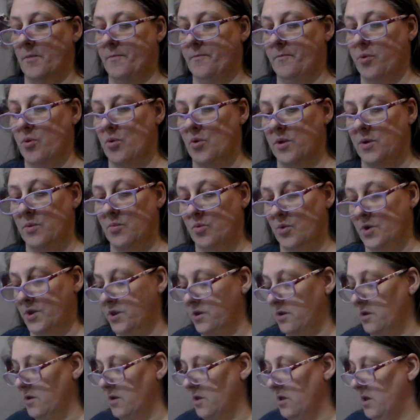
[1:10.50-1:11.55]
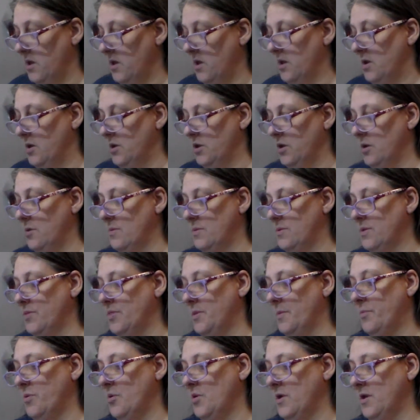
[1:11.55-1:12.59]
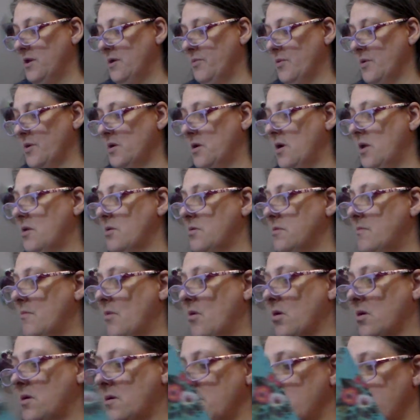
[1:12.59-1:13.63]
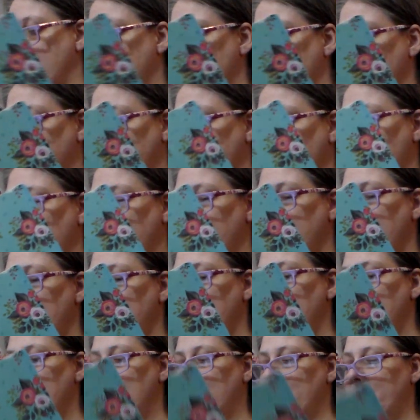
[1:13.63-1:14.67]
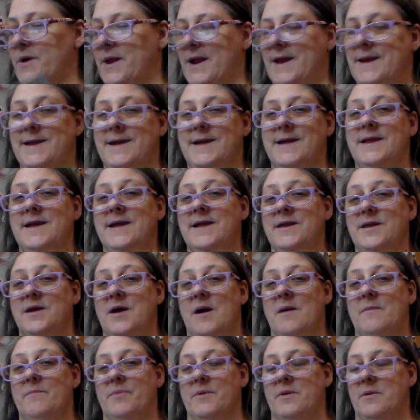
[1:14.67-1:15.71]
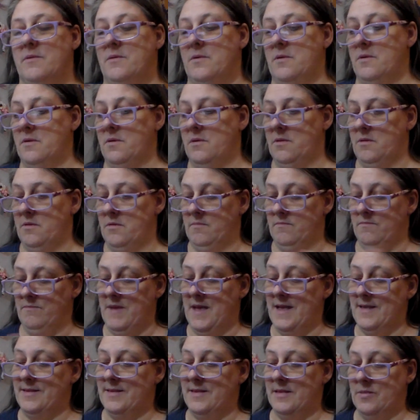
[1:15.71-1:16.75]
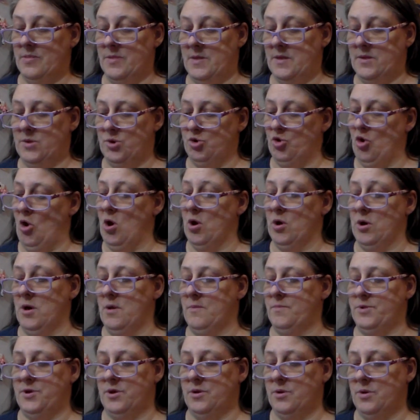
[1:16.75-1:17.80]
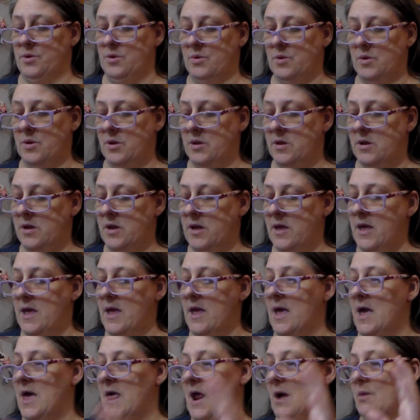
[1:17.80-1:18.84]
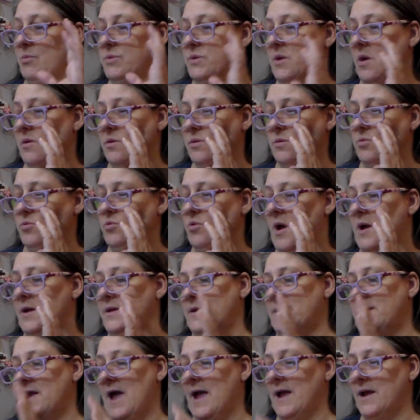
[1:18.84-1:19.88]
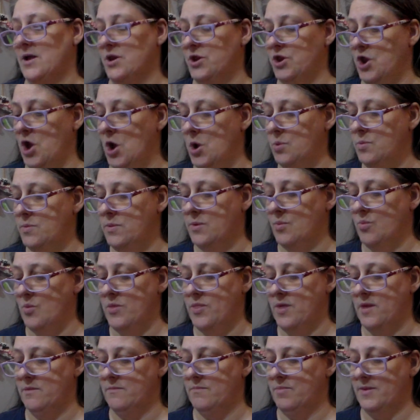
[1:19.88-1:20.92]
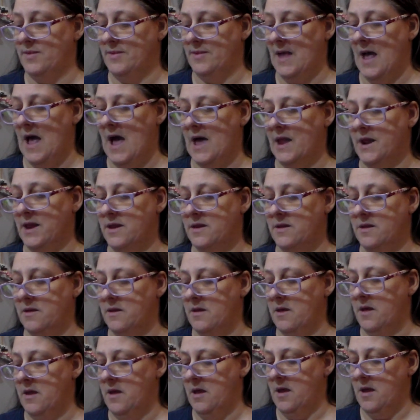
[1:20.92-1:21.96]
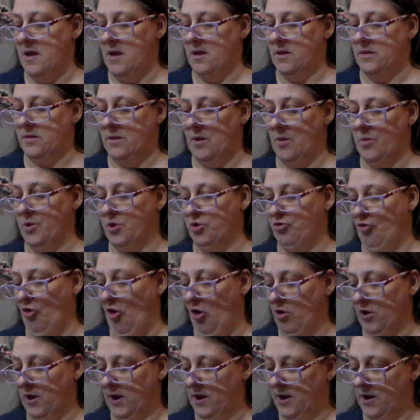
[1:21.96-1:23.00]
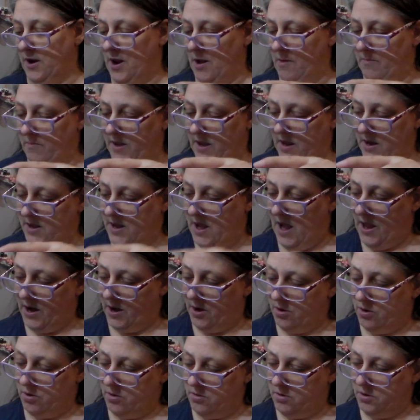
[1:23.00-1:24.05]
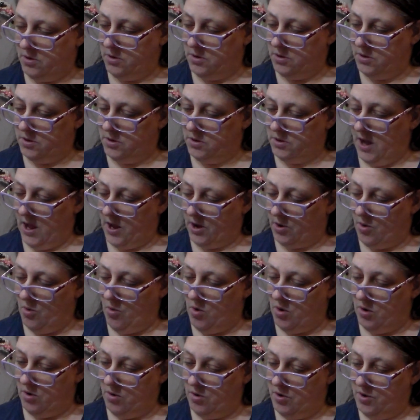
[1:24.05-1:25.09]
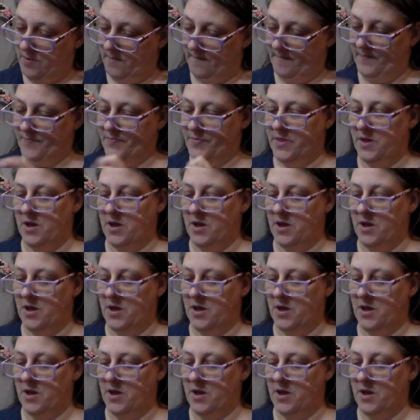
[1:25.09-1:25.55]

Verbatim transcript: a pretty one using the pretty different colored markers and stuff. But I did end up messing this chart up too. And I was also trying to take notes with it beside it. So the chart ended up being kind of kind of cornered.